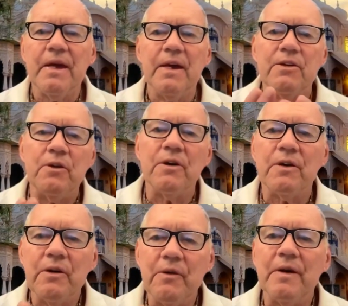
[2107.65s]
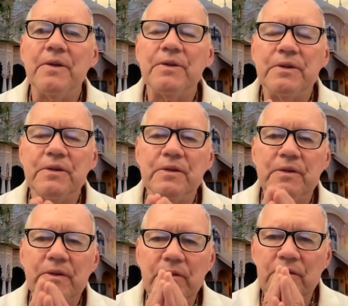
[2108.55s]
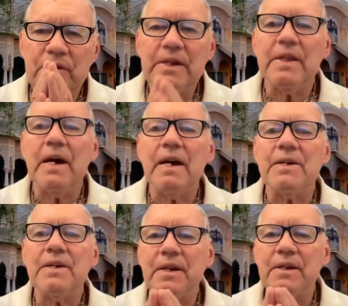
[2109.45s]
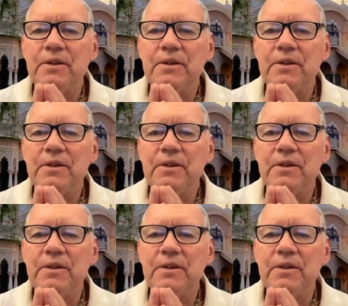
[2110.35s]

you're going to realize that